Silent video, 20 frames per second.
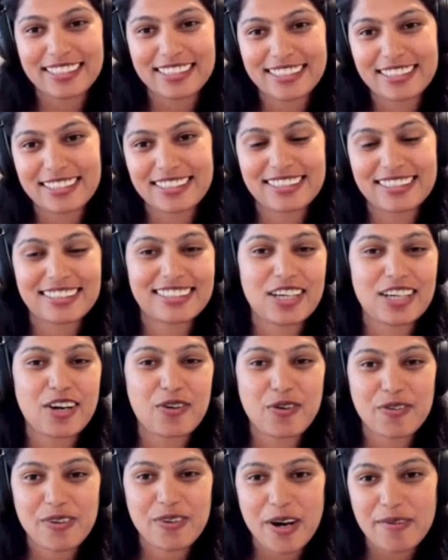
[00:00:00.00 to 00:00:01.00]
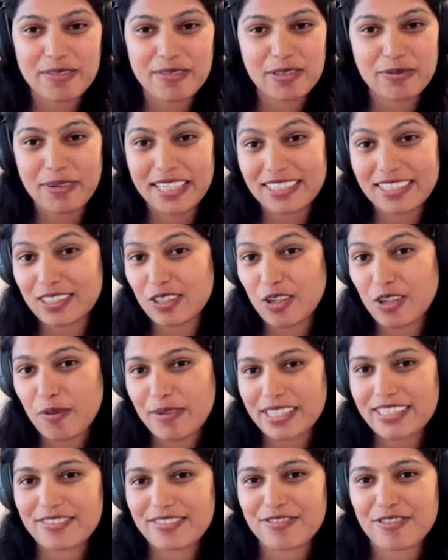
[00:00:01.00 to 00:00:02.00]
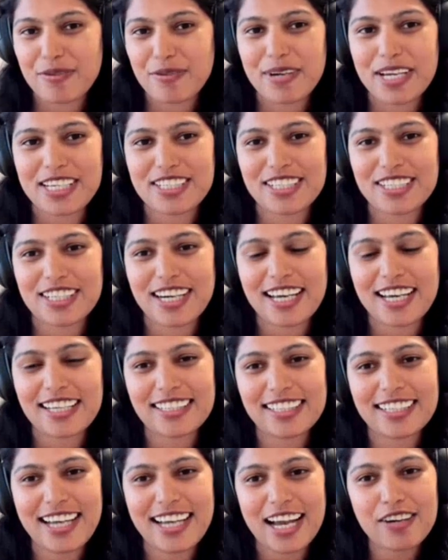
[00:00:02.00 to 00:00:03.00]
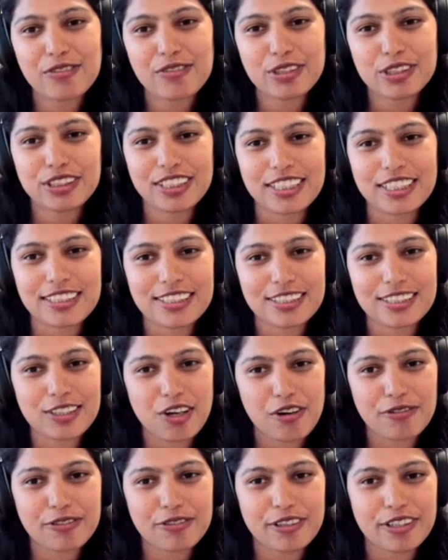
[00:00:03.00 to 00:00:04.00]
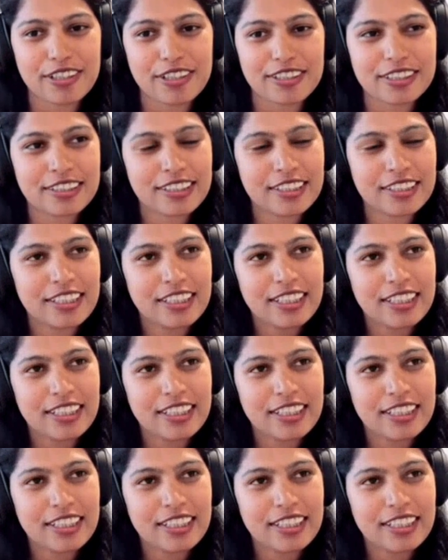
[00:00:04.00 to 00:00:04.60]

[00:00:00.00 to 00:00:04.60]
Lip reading: gets overwhelmed by so much information, I think I would just go for